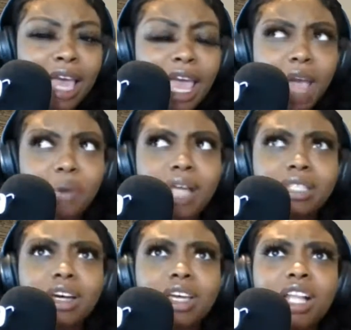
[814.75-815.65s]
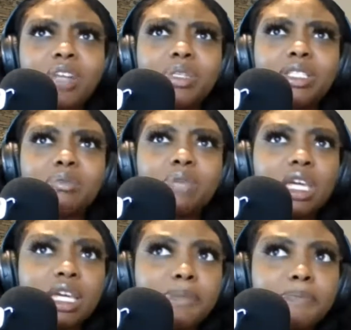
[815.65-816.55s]
And when I tell y'all it was
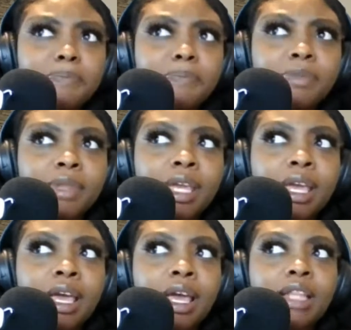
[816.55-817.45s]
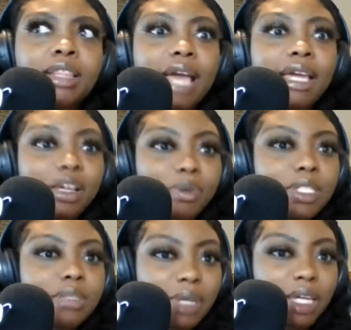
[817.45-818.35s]
me, it
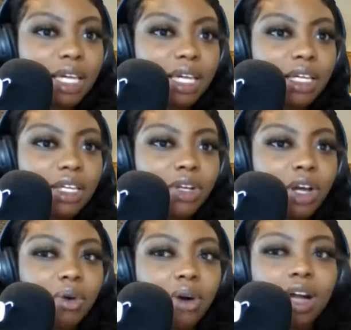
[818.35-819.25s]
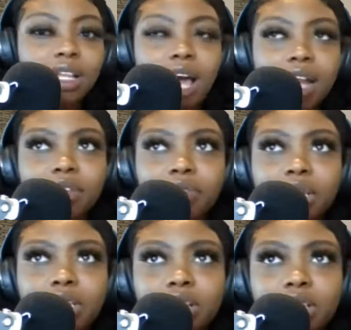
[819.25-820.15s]
was me. A lot of the
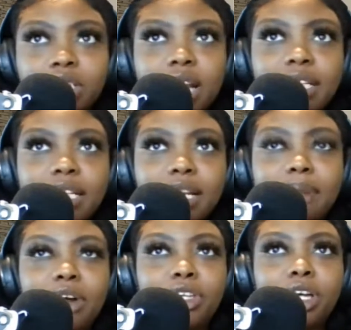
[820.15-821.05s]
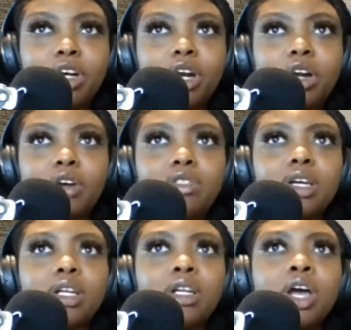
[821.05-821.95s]
research that I did about young girls
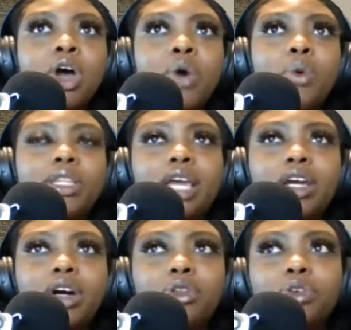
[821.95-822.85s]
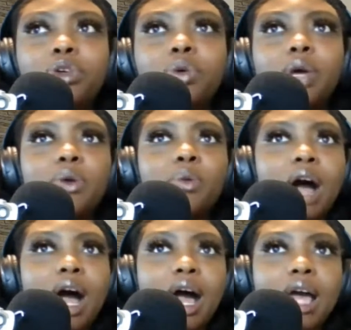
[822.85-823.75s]
and what they go through and
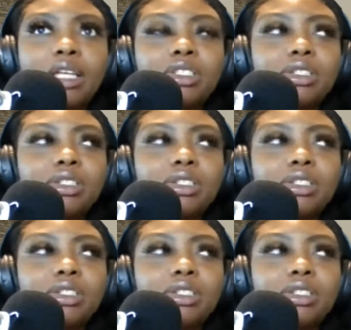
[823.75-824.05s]
why